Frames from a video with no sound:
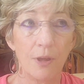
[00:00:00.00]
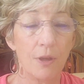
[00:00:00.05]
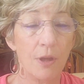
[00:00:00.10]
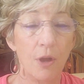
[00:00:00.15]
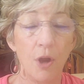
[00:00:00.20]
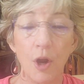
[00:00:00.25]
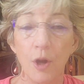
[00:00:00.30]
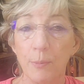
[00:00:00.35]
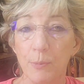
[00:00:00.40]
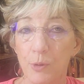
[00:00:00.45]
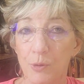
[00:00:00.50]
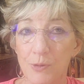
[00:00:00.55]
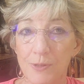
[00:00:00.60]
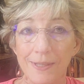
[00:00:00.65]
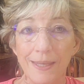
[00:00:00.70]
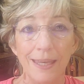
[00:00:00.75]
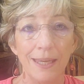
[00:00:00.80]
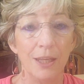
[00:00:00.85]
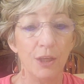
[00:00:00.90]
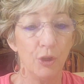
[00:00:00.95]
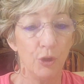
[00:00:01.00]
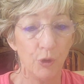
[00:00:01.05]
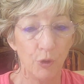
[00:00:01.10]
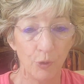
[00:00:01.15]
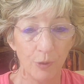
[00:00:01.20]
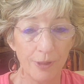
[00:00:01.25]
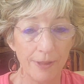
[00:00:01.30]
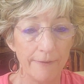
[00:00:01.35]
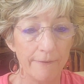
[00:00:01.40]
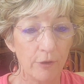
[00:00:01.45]
harm your skin or
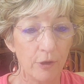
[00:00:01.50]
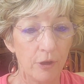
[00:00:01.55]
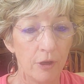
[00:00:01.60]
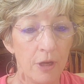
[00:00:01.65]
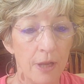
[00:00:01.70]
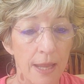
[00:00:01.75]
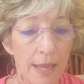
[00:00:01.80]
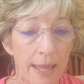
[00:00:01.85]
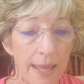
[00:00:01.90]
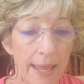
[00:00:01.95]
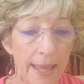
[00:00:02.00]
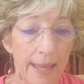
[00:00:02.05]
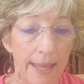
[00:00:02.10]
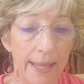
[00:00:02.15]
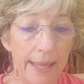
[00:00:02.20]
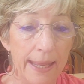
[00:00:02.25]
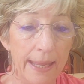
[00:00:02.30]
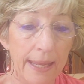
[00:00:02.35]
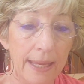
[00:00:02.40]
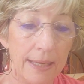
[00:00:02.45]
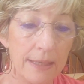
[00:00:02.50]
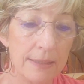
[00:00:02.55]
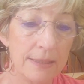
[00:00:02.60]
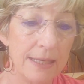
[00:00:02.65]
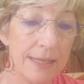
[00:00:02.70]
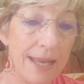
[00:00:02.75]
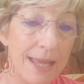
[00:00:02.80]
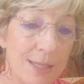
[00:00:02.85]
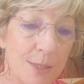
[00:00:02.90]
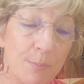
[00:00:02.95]
your liver. And
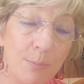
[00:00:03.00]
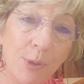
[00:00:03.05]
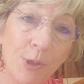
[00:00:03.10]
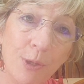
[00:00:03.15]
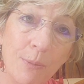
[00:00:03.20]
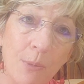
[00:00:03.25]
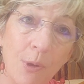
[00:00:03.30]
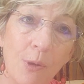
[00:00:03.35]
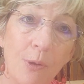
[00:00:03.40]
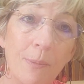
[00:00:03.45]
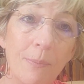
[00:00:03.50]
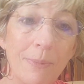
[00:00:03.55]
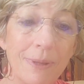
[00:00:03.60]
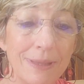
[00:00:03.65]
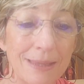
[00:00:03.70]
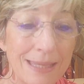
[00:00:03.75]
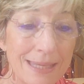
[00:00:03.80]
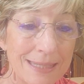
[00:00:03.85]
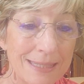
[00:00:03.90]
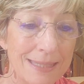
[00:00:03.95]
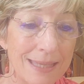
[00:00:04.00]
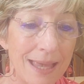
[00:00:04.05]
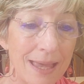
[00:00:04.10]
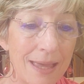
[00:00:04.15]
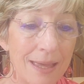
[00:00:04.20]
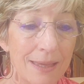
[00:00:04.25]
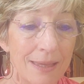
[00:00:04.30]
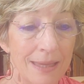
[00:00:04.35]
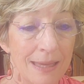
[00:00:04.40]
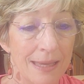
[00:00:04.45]
it has bergamot,
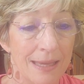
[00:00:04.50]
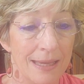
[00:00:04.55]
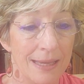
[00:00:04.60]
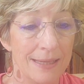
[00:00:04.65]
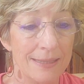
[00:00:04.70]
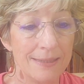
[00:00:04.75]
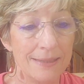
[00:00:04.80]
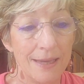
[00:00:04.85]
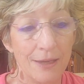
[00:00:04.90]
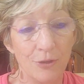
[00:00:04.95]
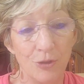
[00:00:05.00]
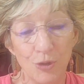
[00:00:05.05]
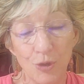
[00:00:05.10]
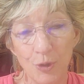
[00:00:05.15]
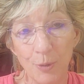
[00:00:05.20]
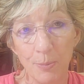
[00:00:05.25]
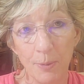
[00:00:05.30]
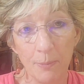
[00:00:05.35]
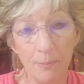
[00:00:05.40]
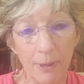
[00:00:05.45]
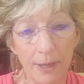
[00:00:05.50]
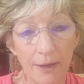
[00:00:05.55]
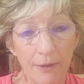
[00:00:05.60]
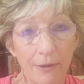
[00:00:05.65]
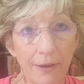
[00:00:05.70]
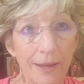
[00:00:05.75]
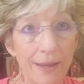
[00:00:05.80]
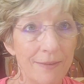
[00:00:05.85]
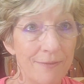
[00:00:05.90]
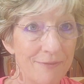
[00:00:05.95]
melissa, it's got juniper
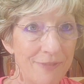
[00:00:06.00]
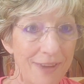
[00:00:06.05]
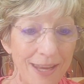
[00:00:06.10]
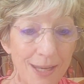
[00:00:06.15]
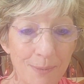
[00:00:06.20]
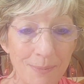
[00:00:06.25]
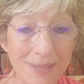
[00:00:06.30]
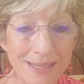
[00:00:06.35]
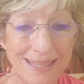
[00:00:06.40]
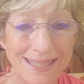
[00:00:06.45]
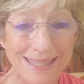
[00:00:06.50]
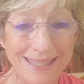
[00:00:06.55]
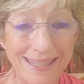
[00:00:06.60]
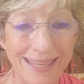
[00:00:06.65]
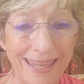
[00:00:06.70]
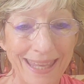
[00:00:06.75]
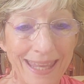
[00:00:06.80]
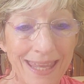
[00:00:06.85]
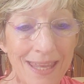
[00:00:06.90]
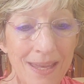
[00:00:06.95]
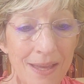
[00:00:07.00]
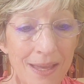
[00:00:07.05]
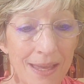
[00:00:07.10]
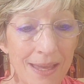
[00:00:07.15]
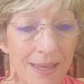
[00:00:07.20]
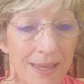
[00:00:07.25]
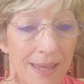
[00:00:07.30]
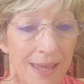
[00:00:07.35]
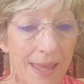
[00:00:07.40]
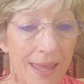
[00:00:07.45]
berry and vitamin C,
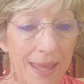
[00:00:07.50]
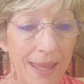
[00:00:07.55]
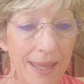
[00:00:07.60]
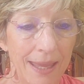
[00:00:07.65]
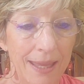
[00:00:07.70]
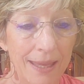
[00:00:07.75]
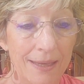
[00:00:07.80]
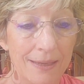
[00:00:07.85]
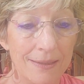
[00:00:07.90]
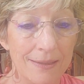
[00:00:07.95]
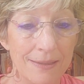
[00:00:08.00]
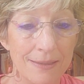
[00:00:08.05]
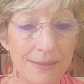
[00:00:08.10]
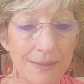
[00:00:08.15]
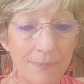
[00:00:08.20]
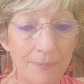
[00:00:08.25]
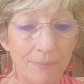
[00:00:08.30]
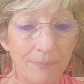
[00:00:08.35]
and